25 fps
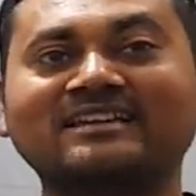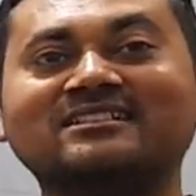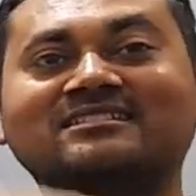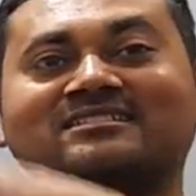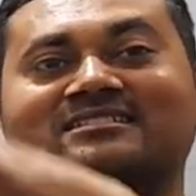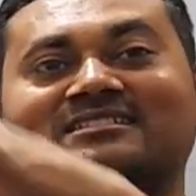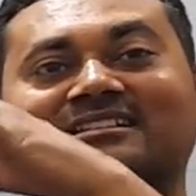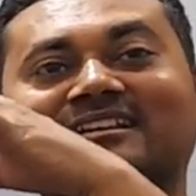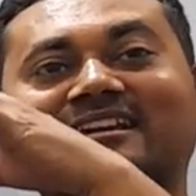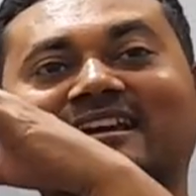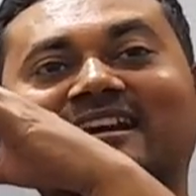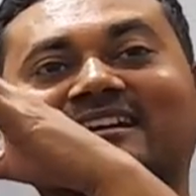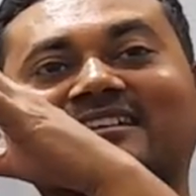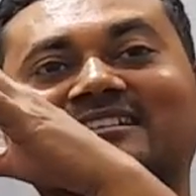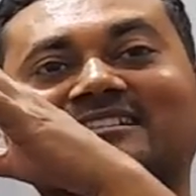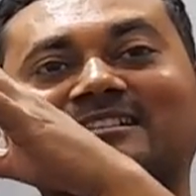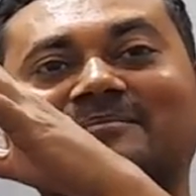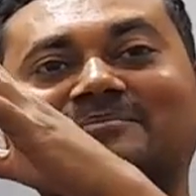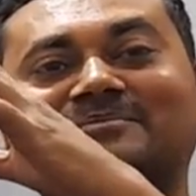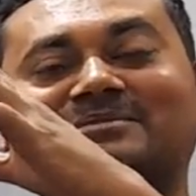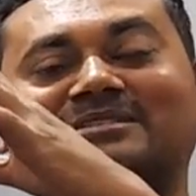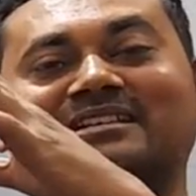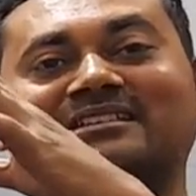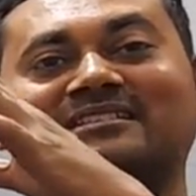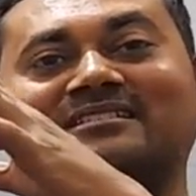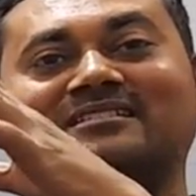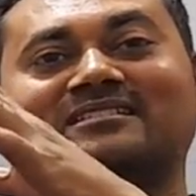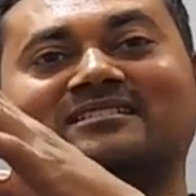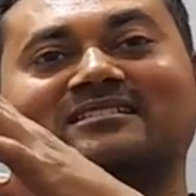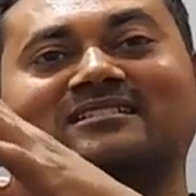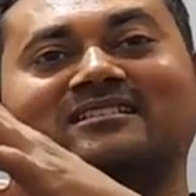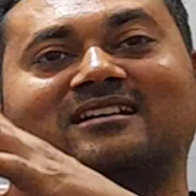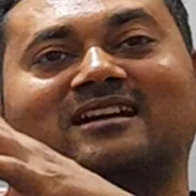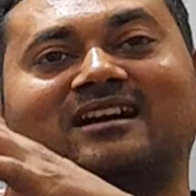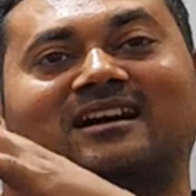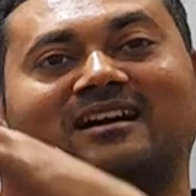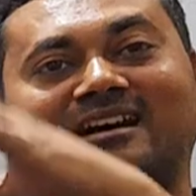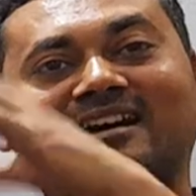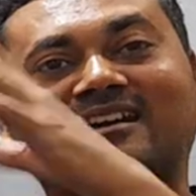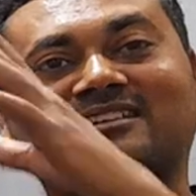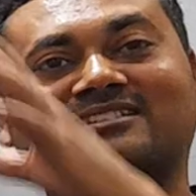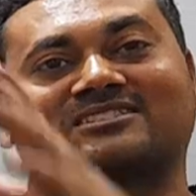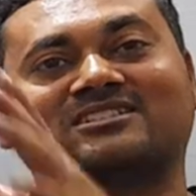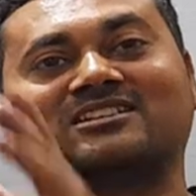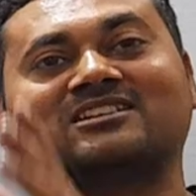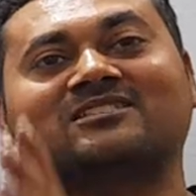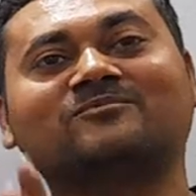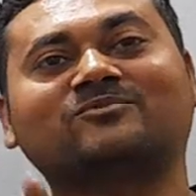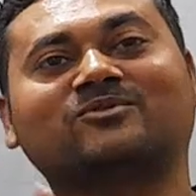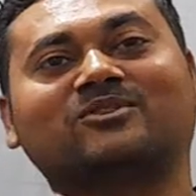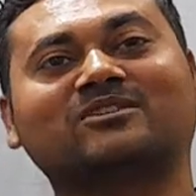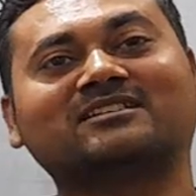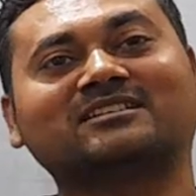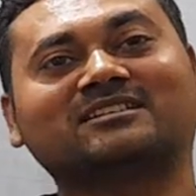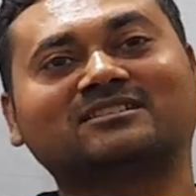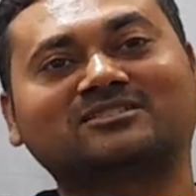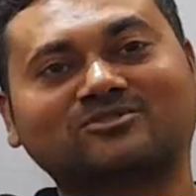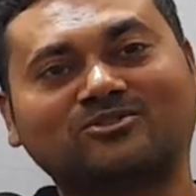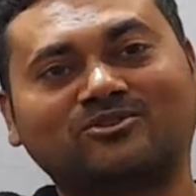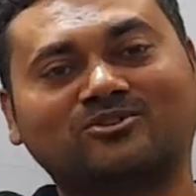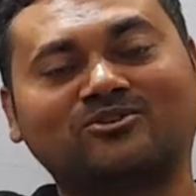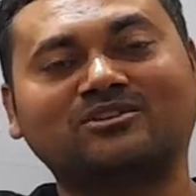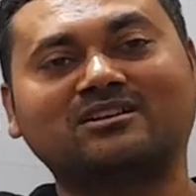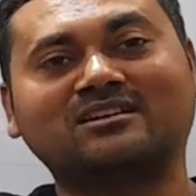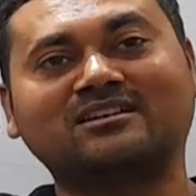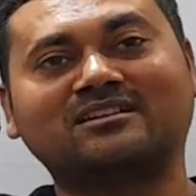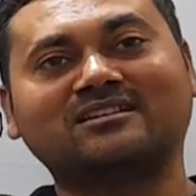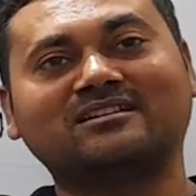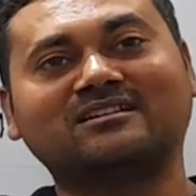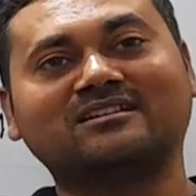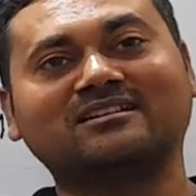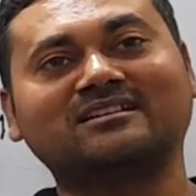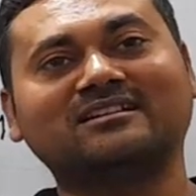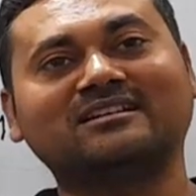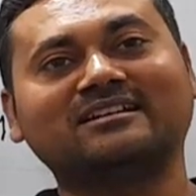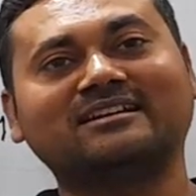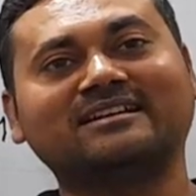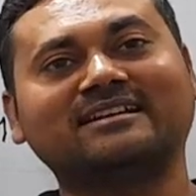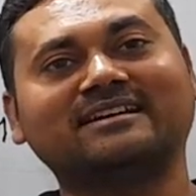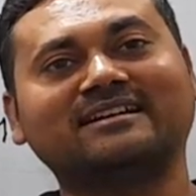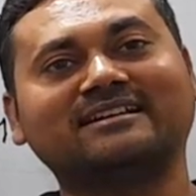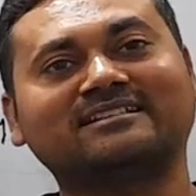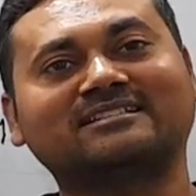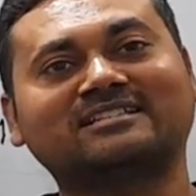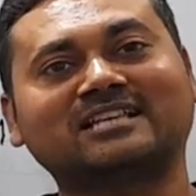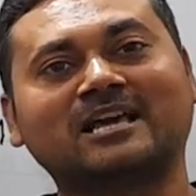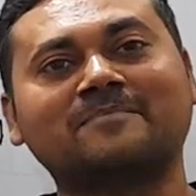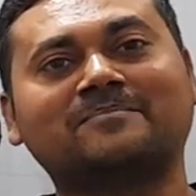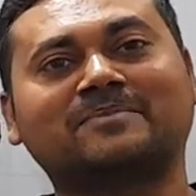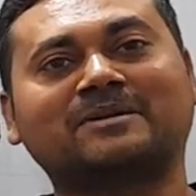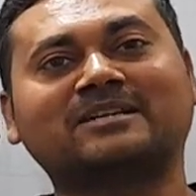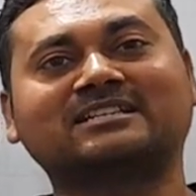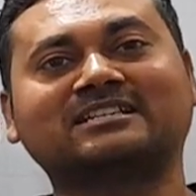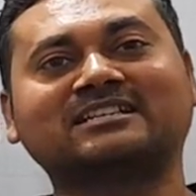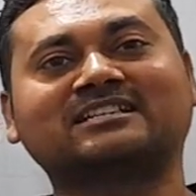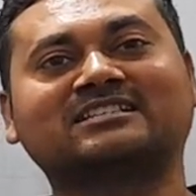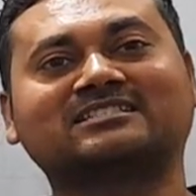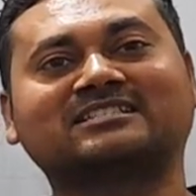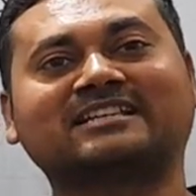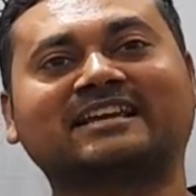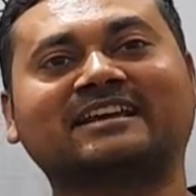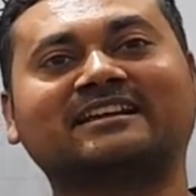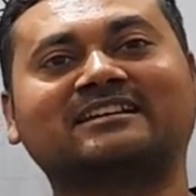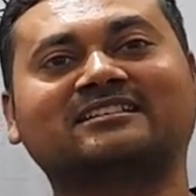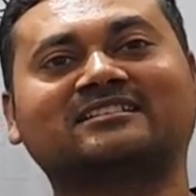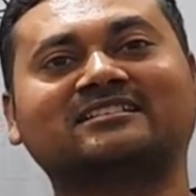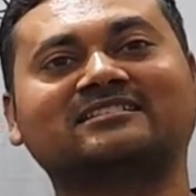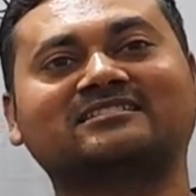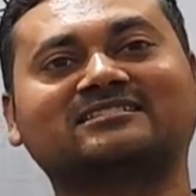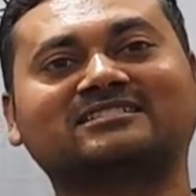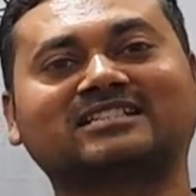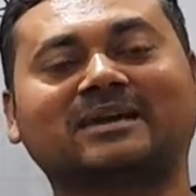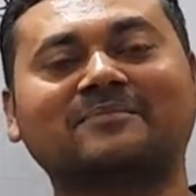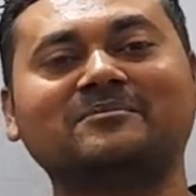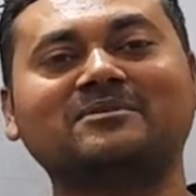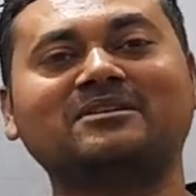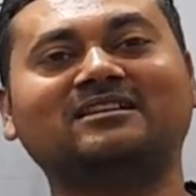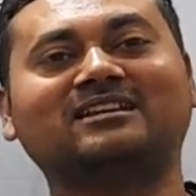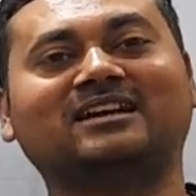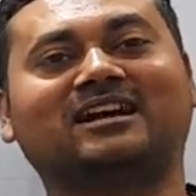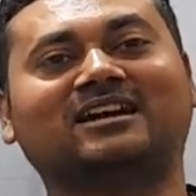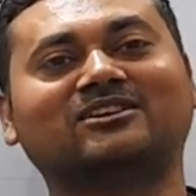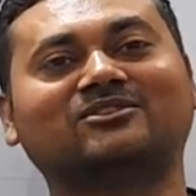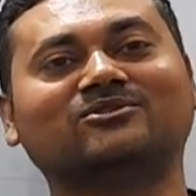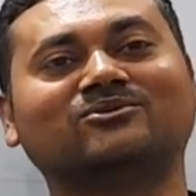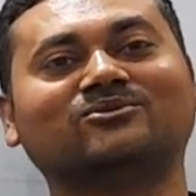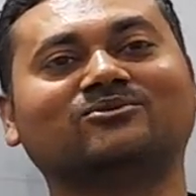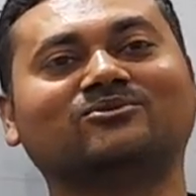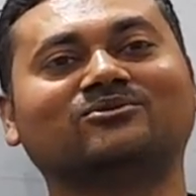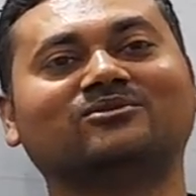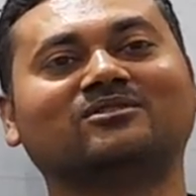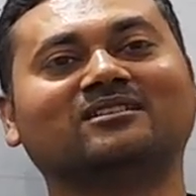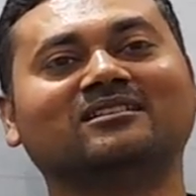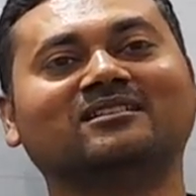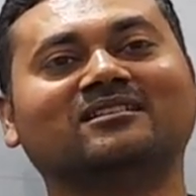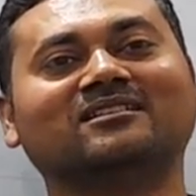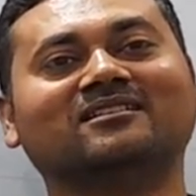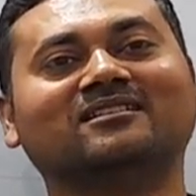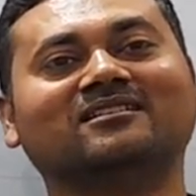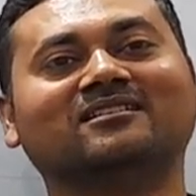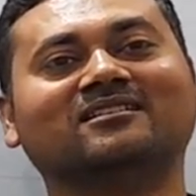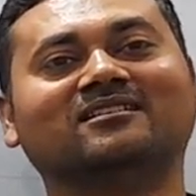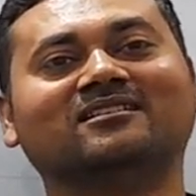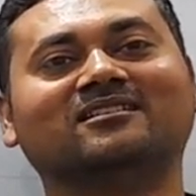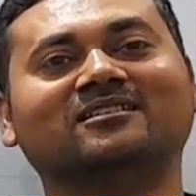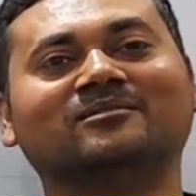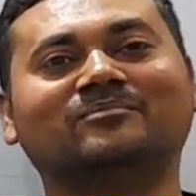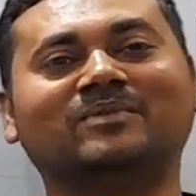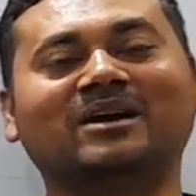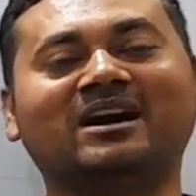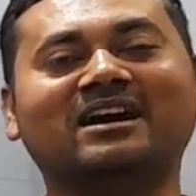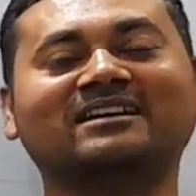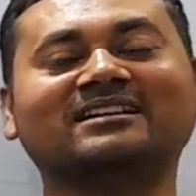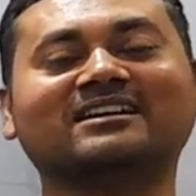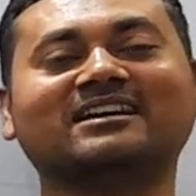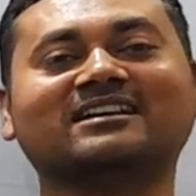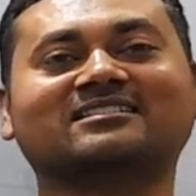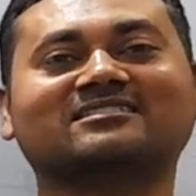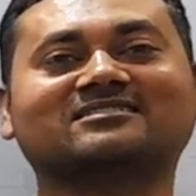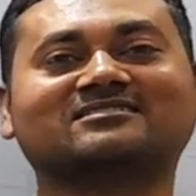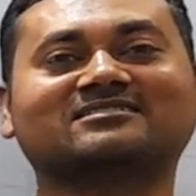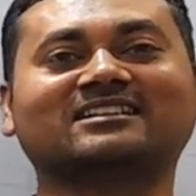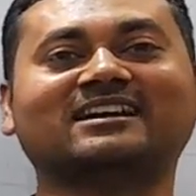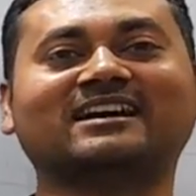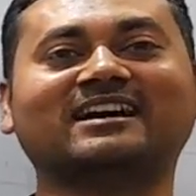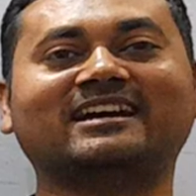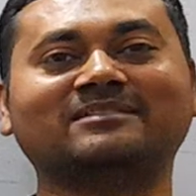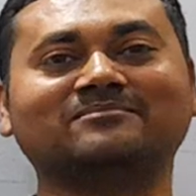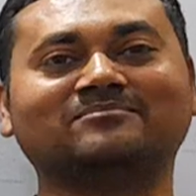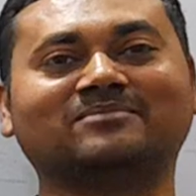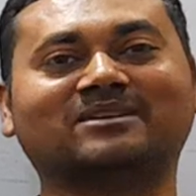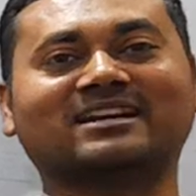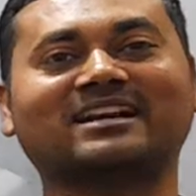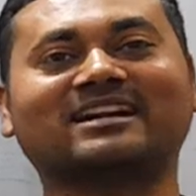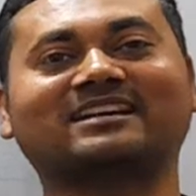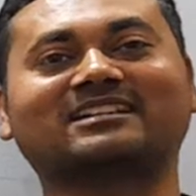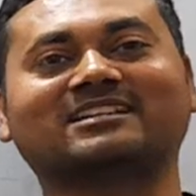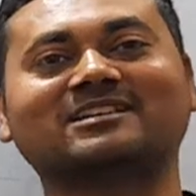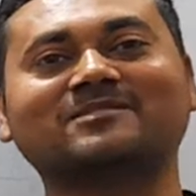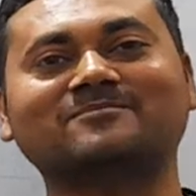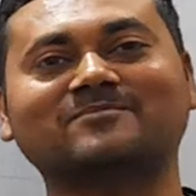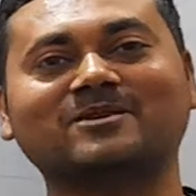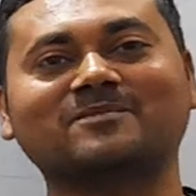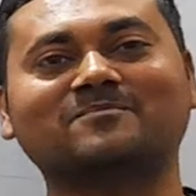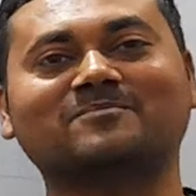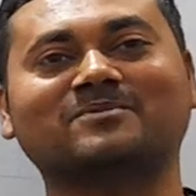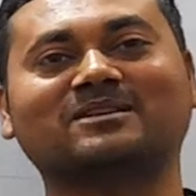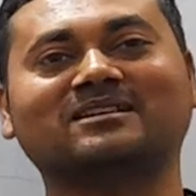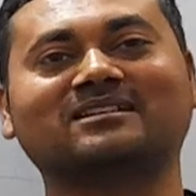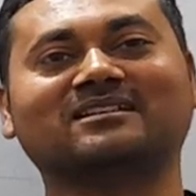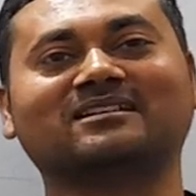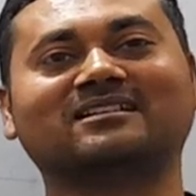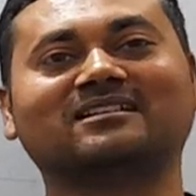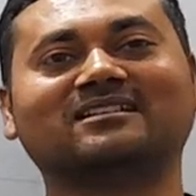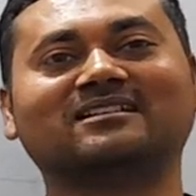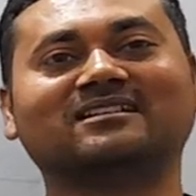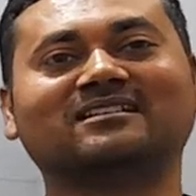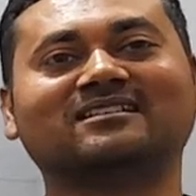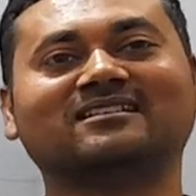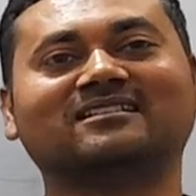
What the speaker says: is asking for its own separate state, Tamil Nadu, Maharashtra and Marathi people,